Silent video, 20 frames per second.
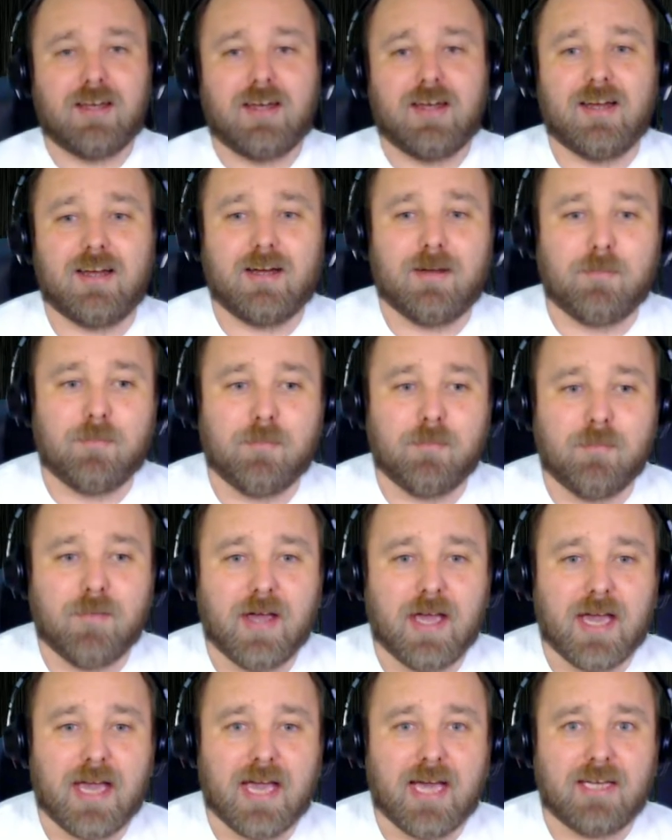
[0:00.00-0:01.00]
And
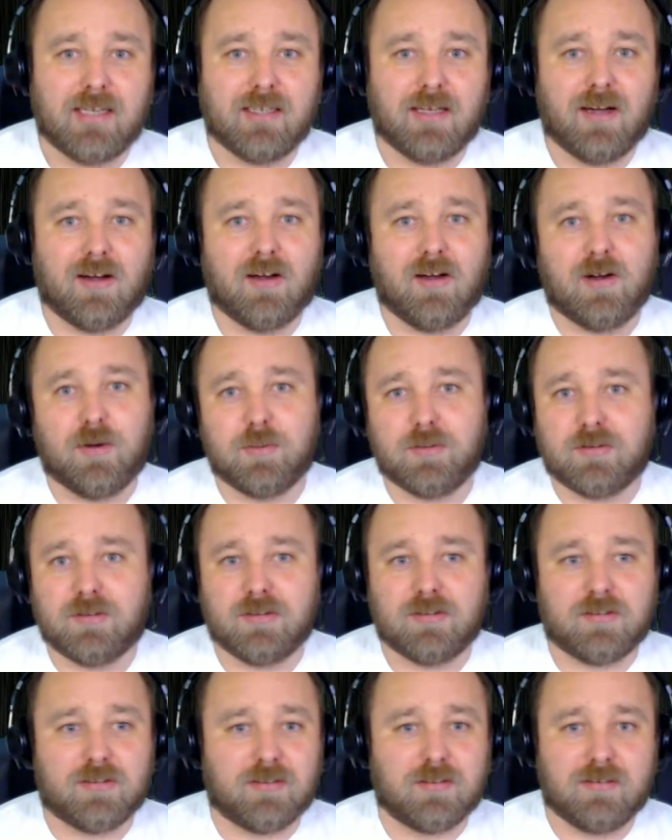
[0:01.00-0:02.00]
oh, it was
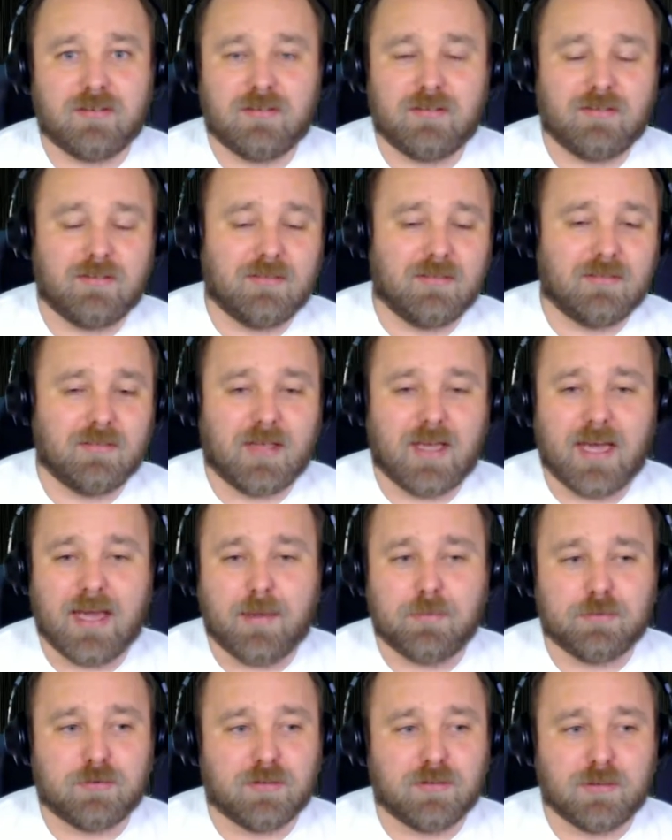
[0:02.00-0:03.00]
just
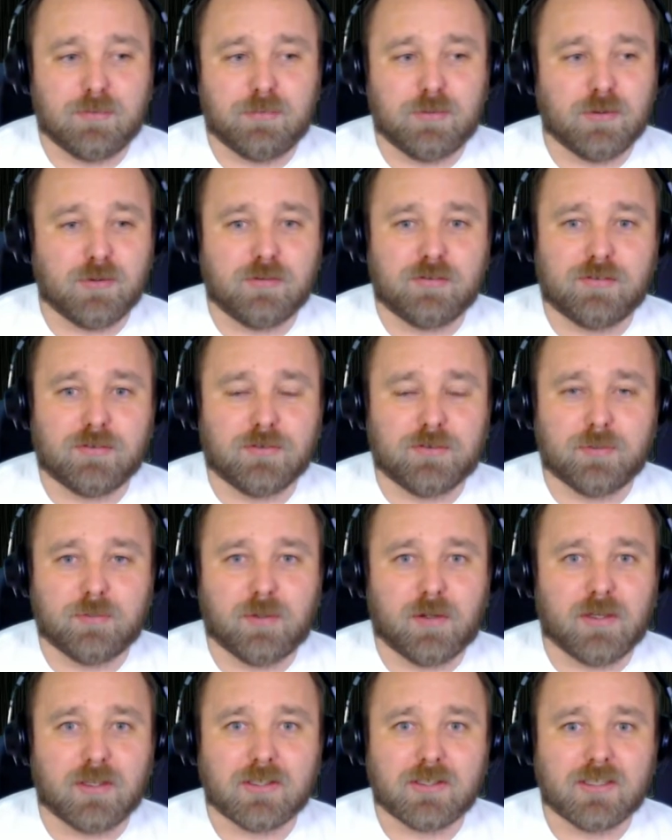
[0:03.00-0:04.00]
absolutely beautiful to
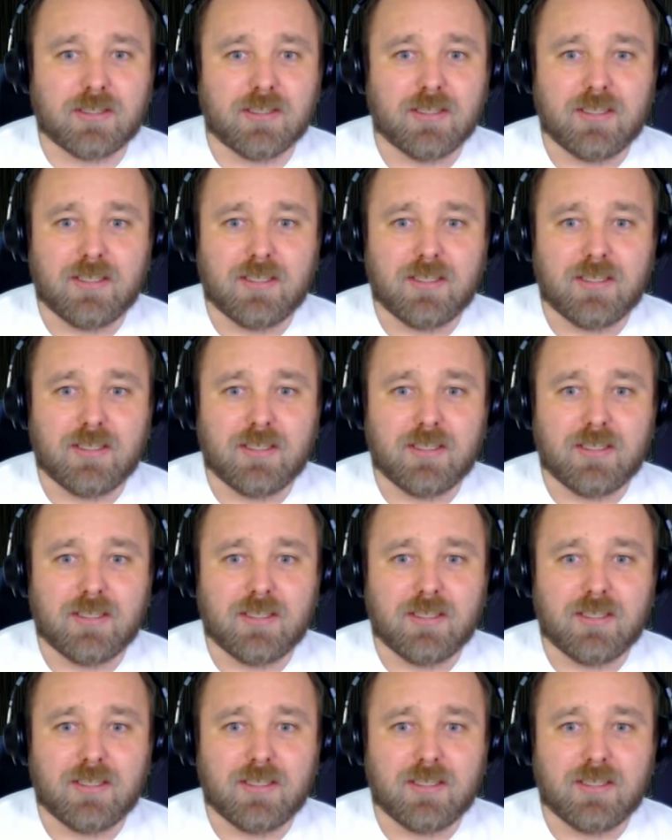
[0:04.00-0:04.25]
watch.